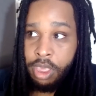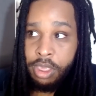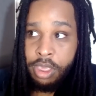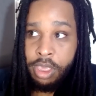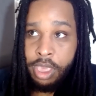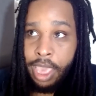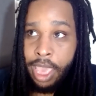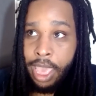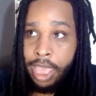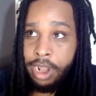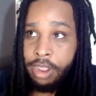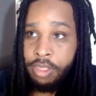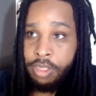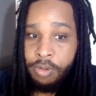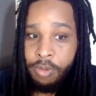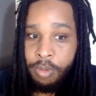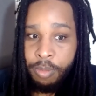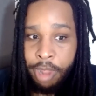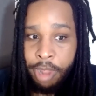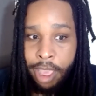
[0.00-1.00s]
you got to
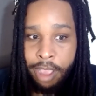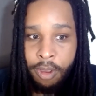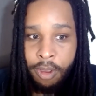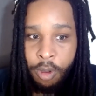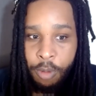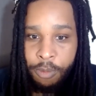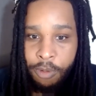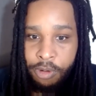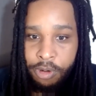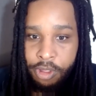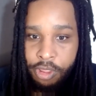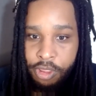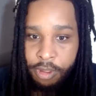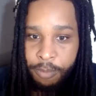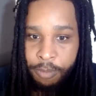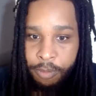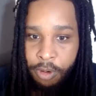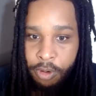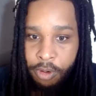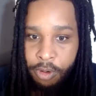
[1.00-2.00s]
do a Black home
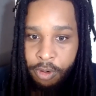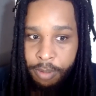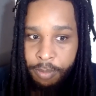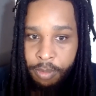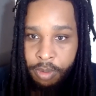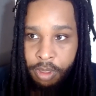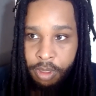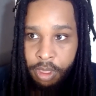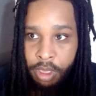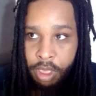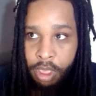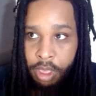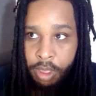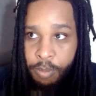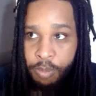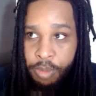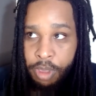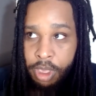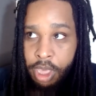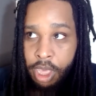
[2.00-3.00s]
ownership program
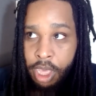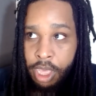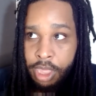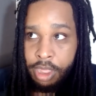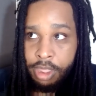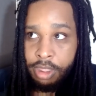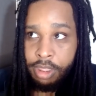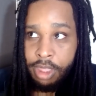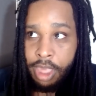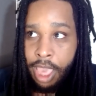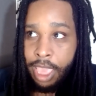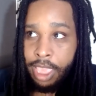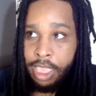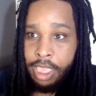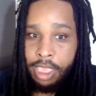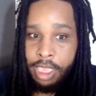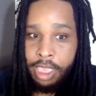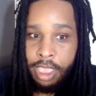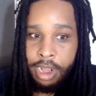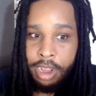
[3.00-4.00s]
because I
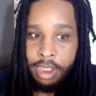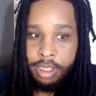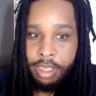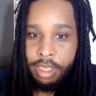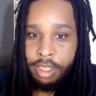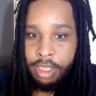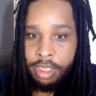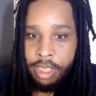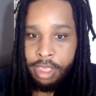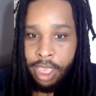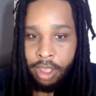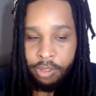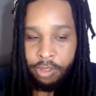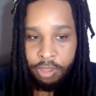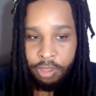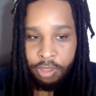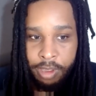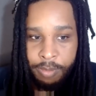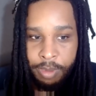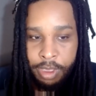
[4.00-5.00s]
can get into the
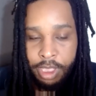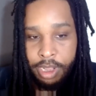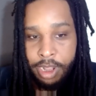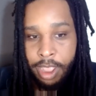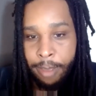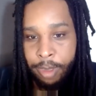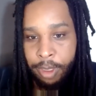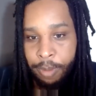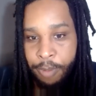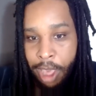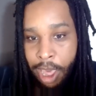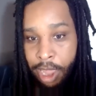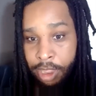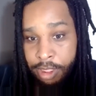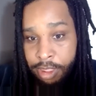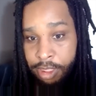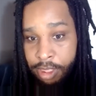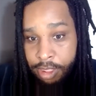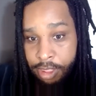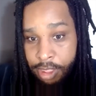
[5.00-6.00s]
downstream economic
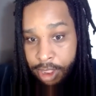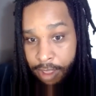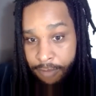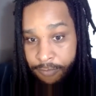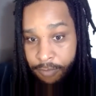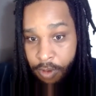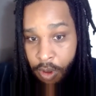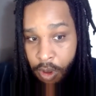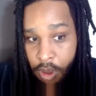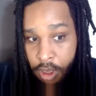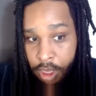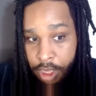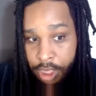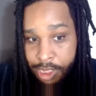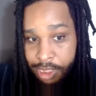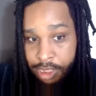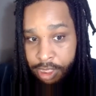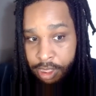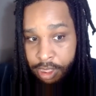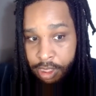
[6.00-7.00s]
policies that have
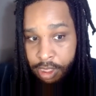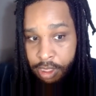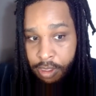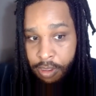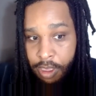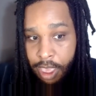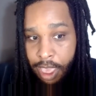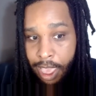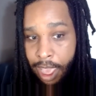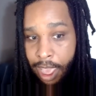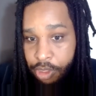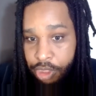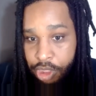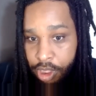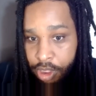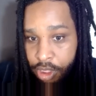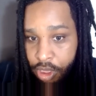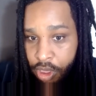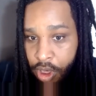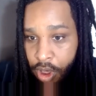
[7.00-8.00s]
caused housing
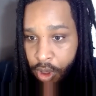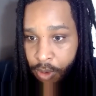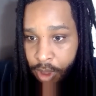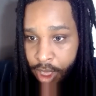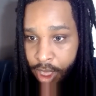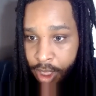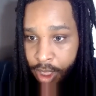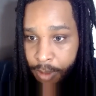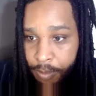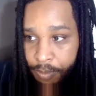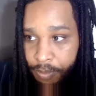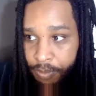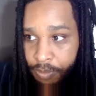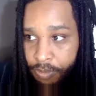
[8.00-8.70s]
to go up.